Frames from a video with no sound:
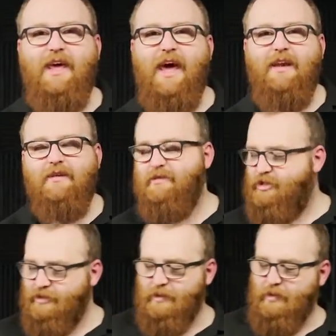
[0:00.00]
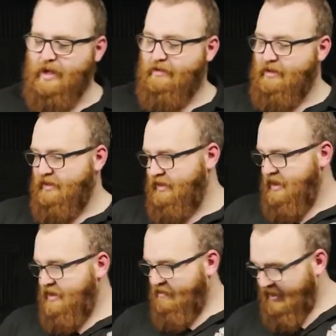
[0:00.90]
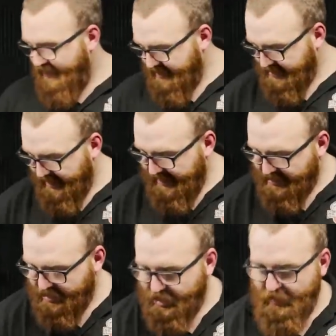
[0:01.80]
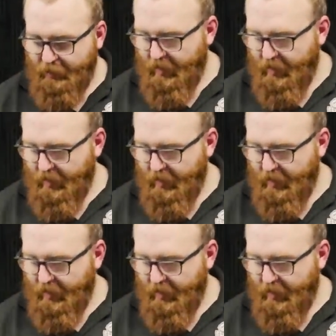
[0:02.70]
again. Stupid power. Right, this guy here's going to shoot your